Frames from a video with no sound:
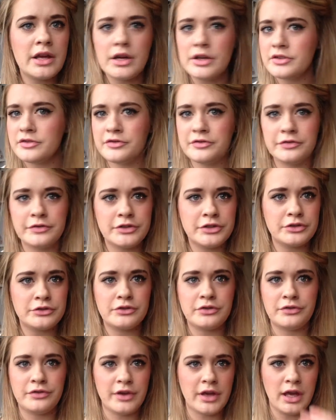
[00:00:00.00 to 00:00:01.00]
of
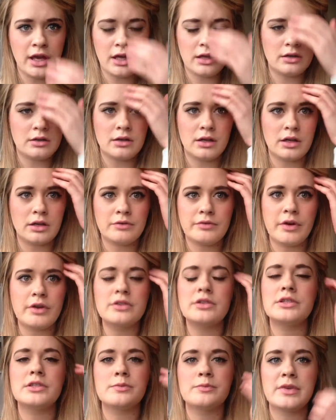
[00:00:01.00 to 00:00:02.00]
photography and like
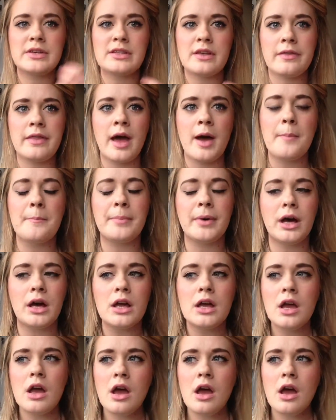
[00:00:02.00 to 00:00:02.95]
photos and things like that, but